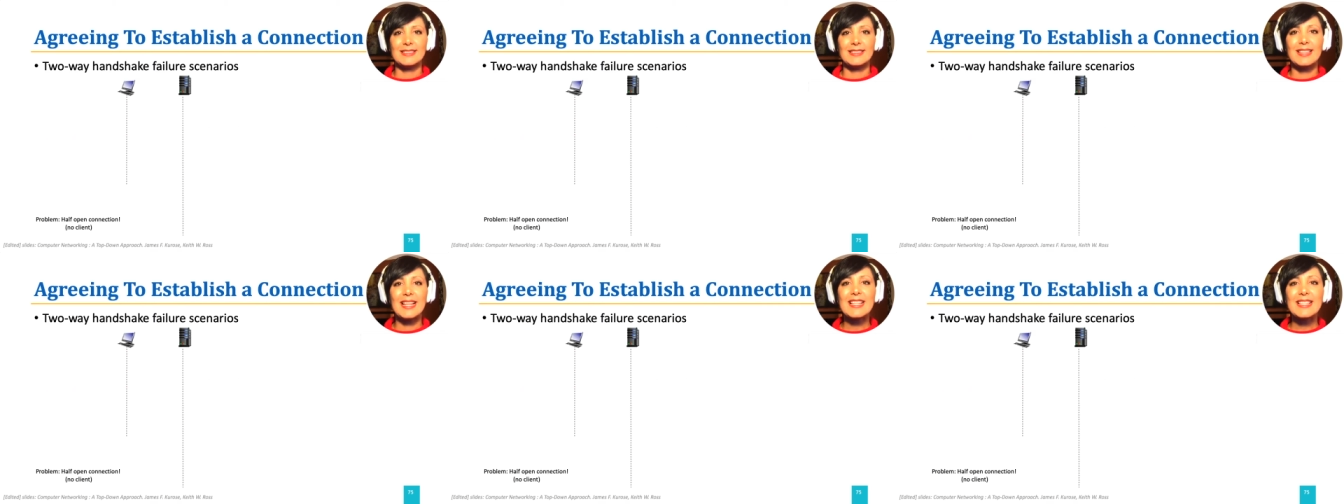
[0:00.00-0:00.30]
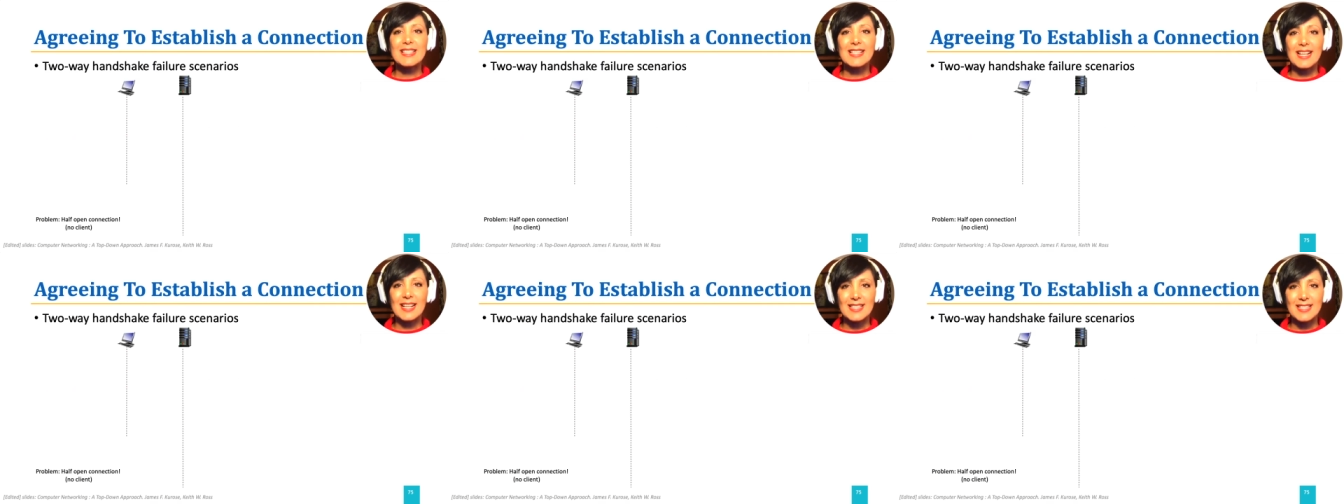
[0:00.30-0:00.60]

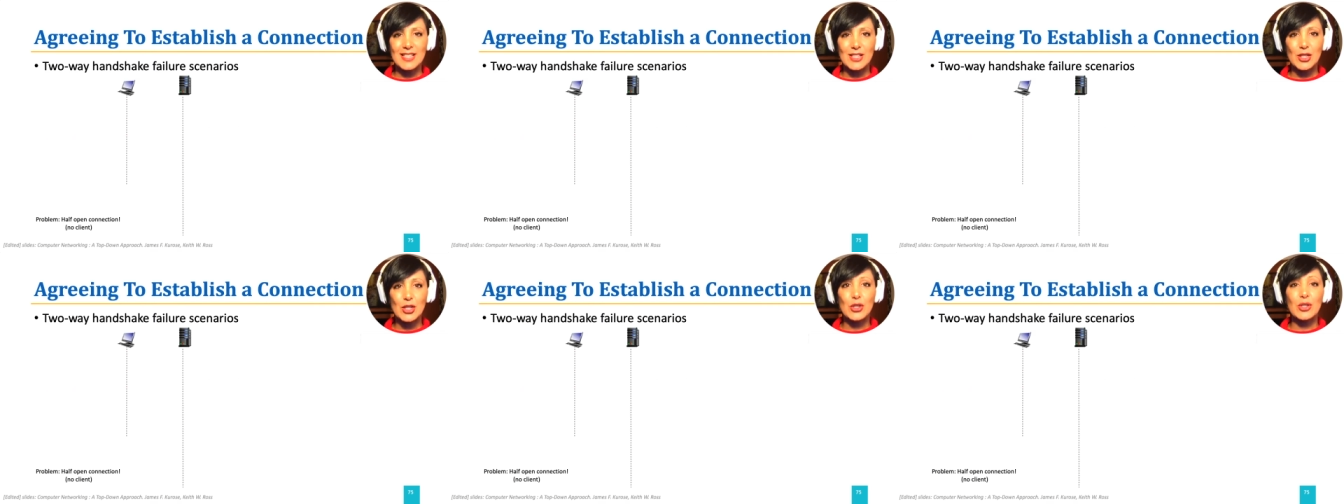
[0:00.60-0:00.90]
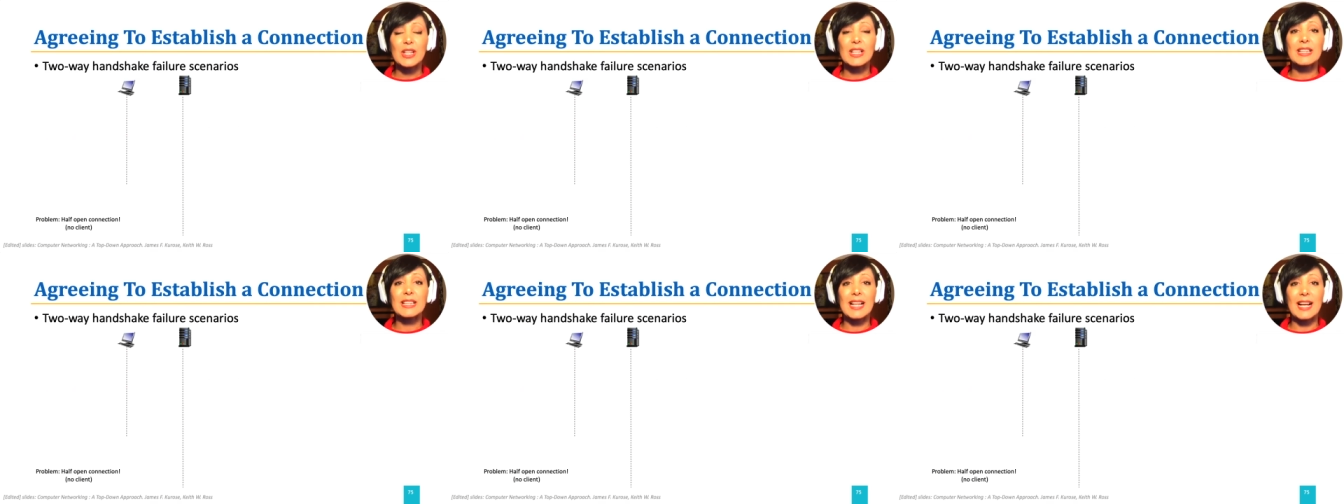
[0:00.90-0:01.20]
Let's consider
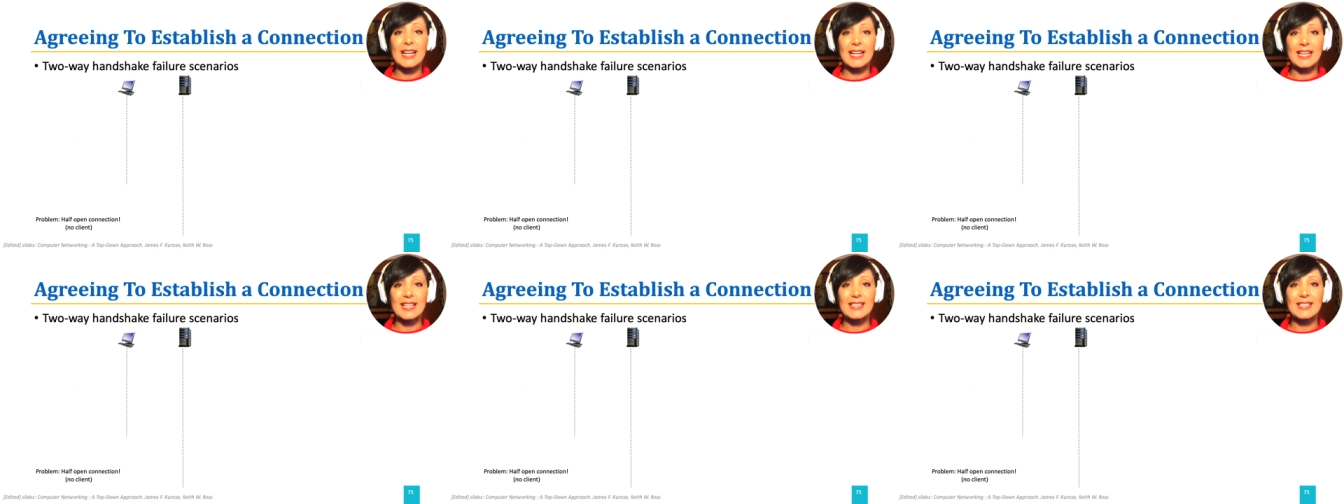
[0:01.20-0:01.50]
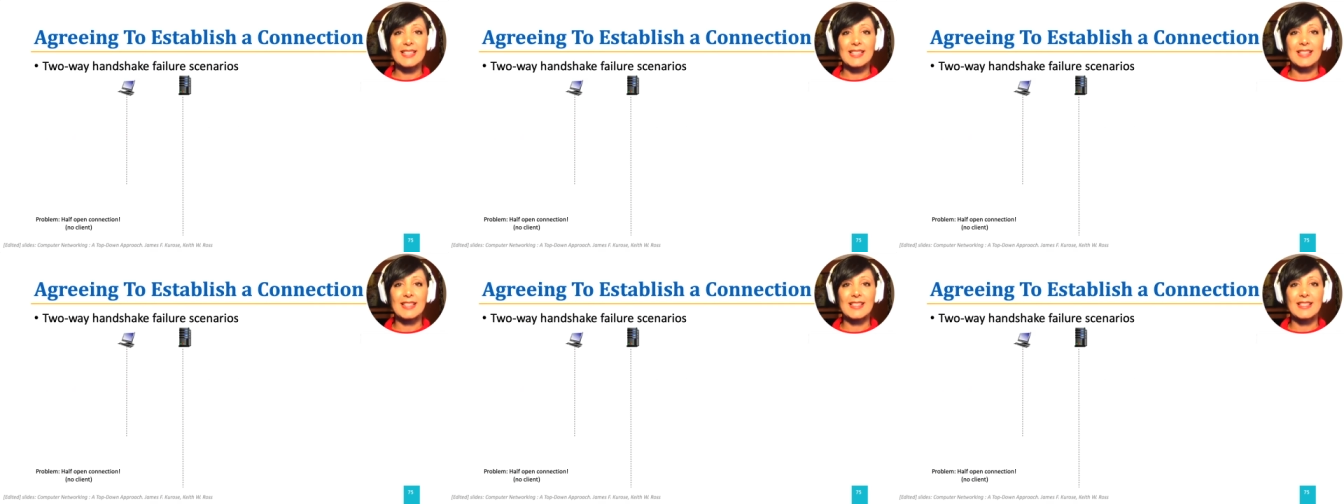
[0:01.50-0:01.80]
a
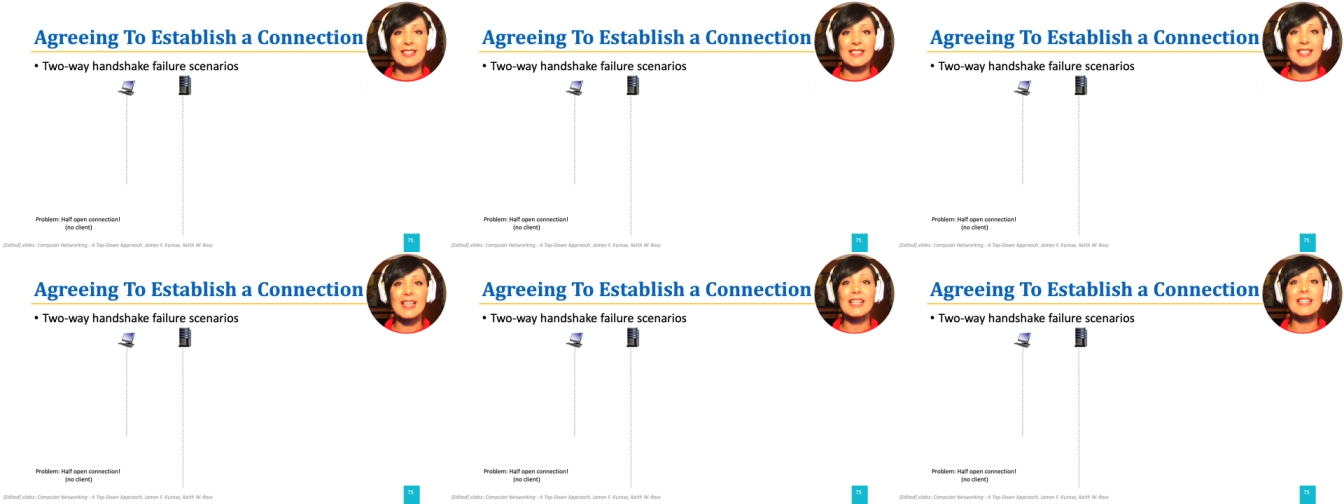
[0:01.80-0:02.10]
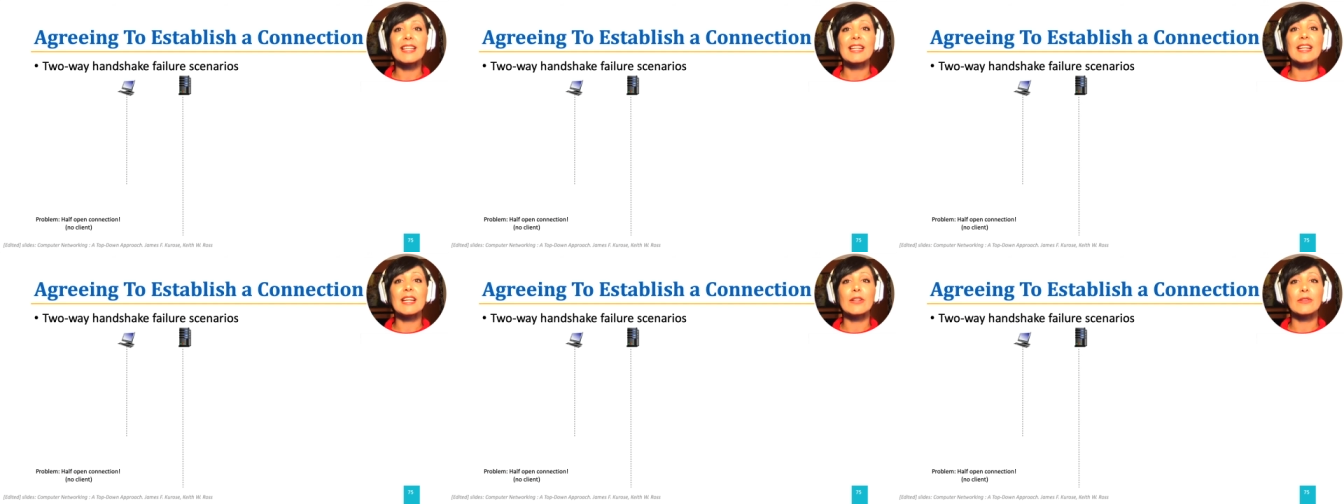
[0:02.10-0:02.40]
client
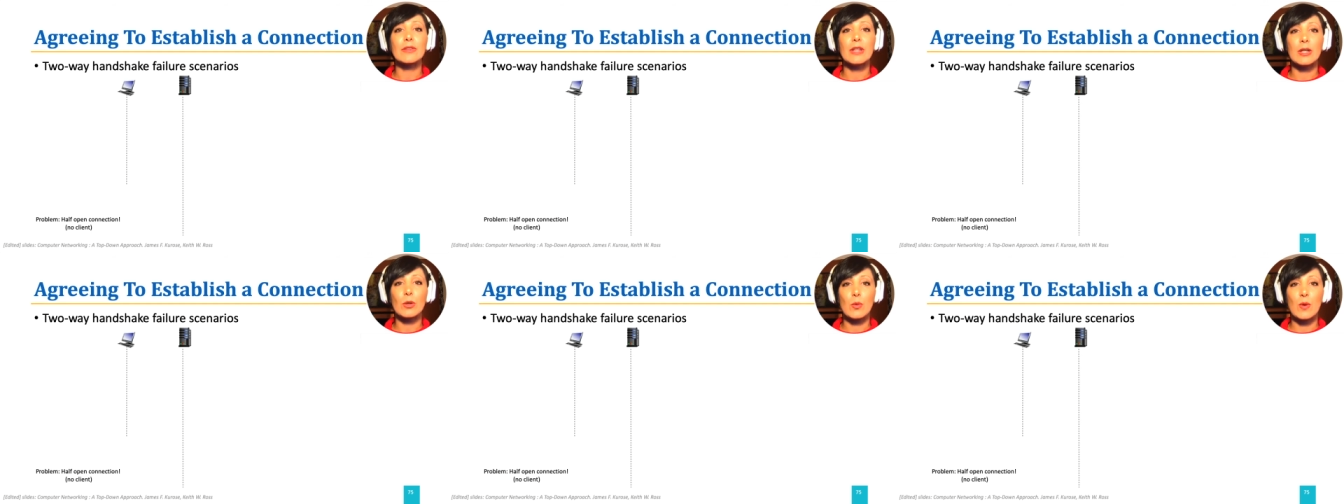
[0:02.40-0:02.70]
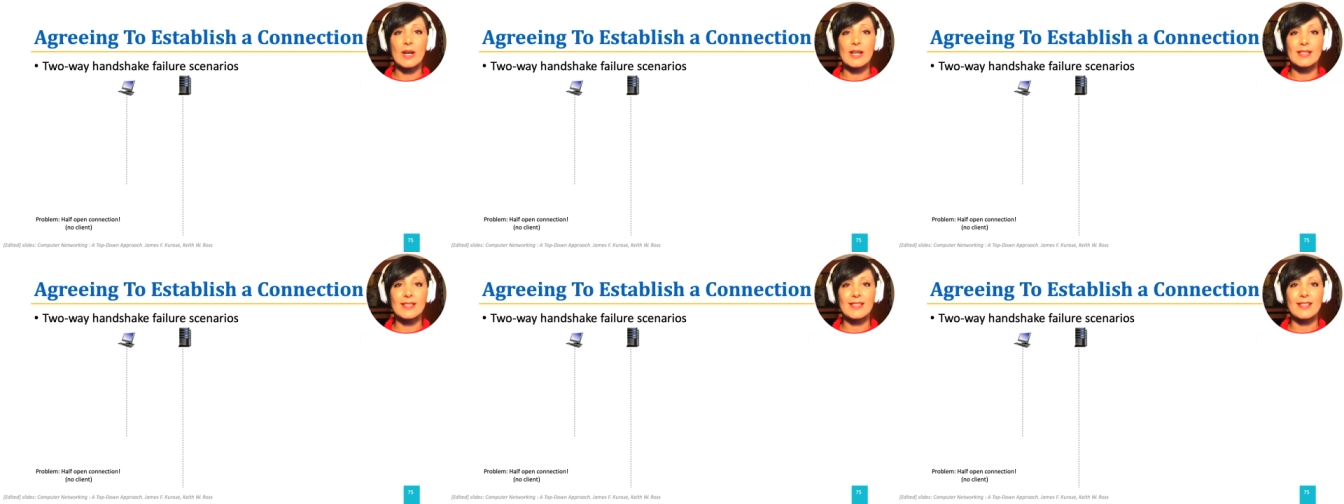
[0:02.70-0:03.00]
sending a
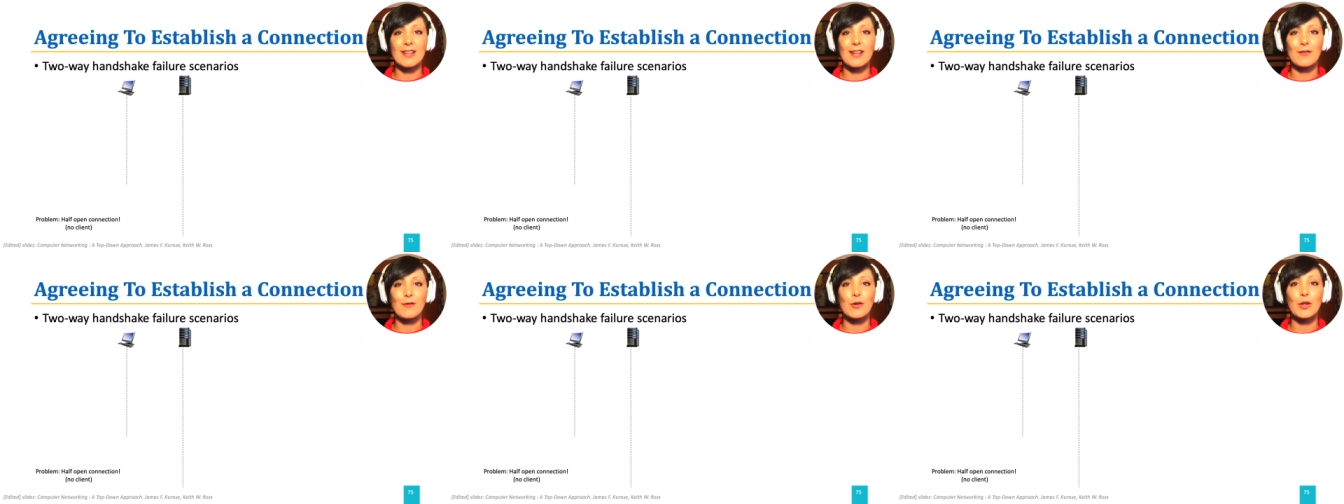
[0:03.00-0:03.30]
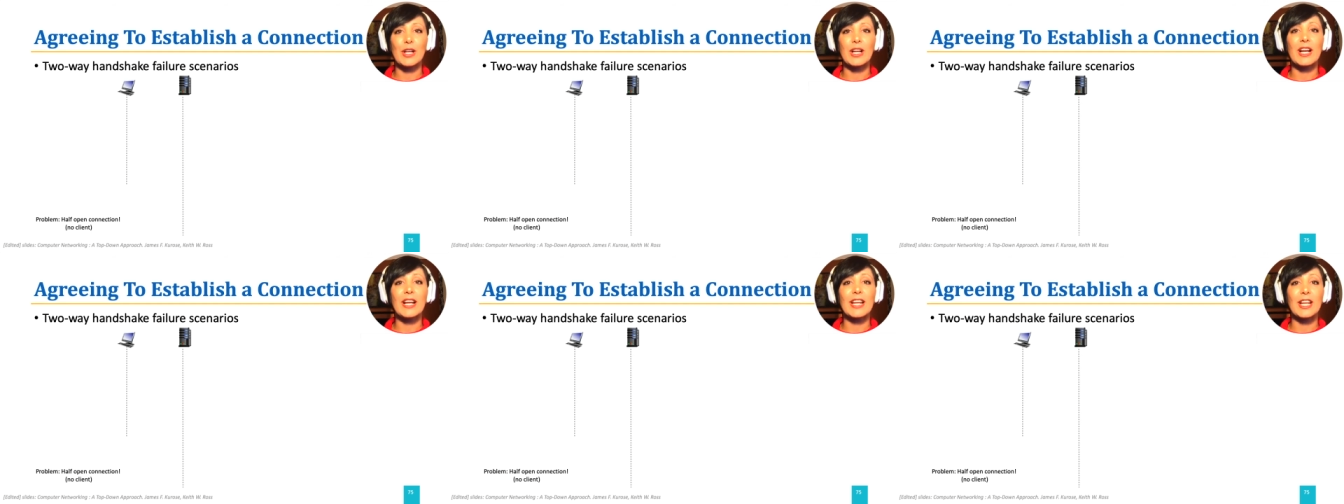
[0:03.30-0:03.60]
request for
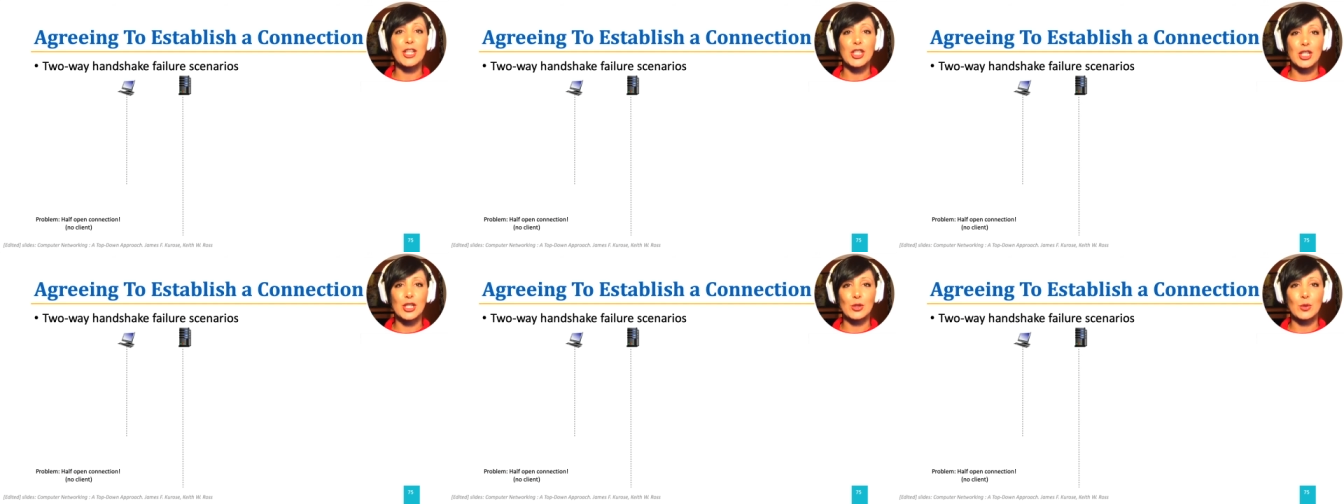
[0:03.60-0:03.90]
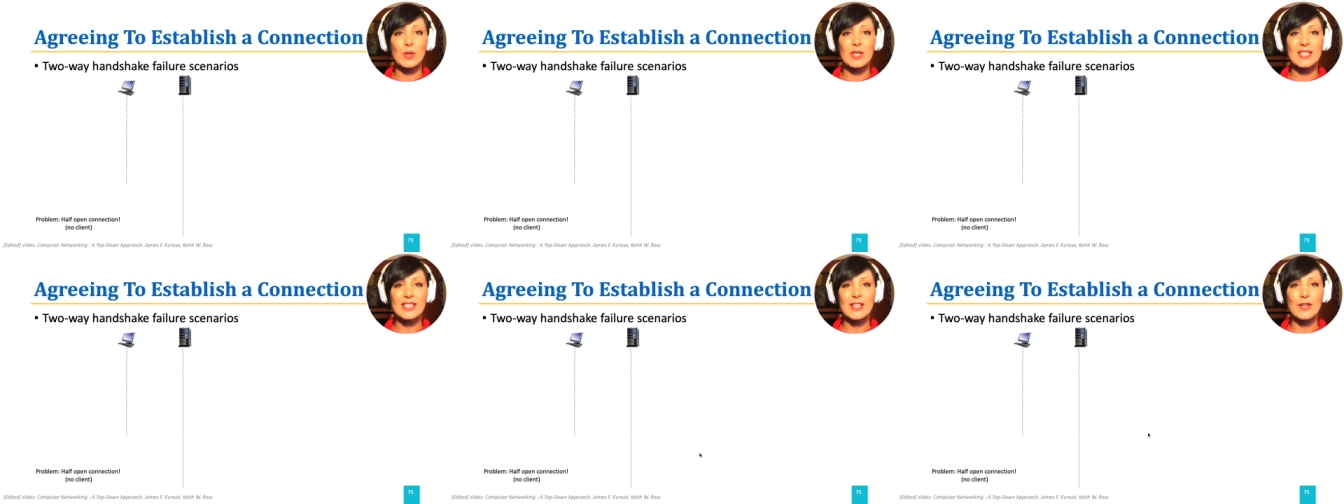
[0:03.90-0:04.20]
a connection
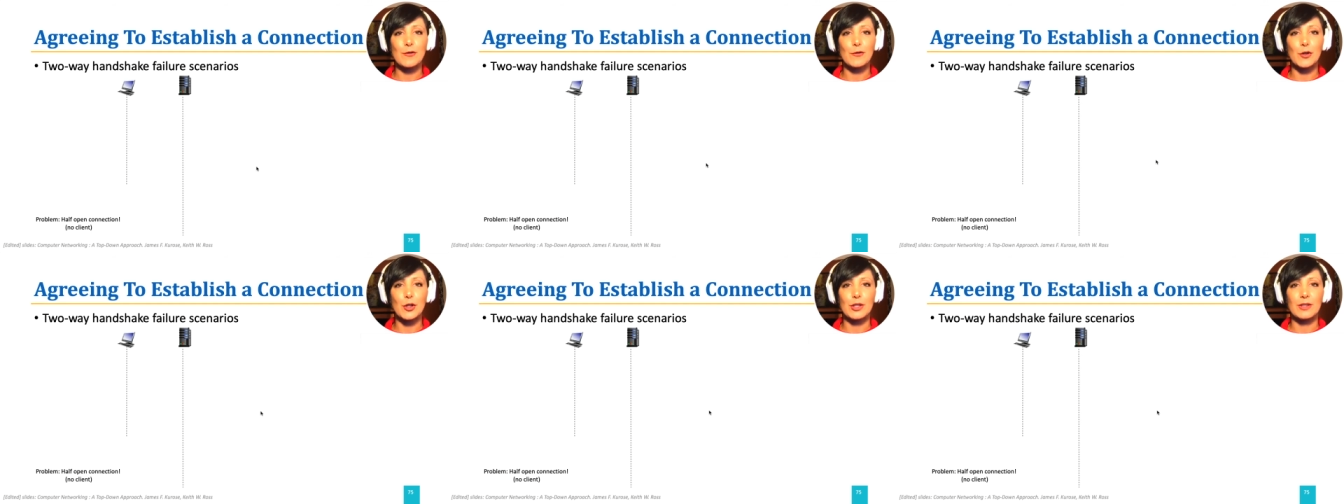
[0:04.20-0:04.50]
to a server.